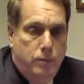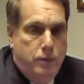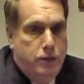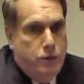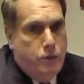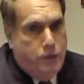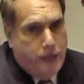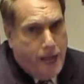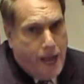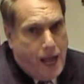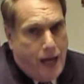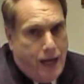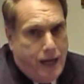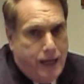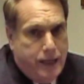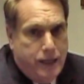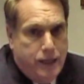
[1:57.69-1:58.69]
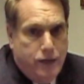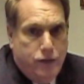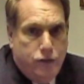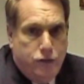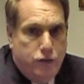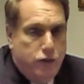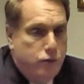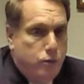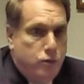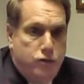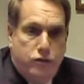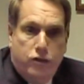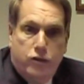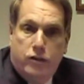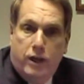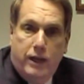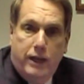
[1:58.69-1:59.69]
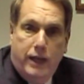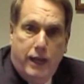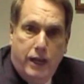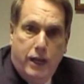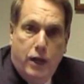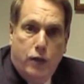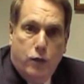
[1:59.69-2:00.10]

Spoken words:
But the reality is, this was just like any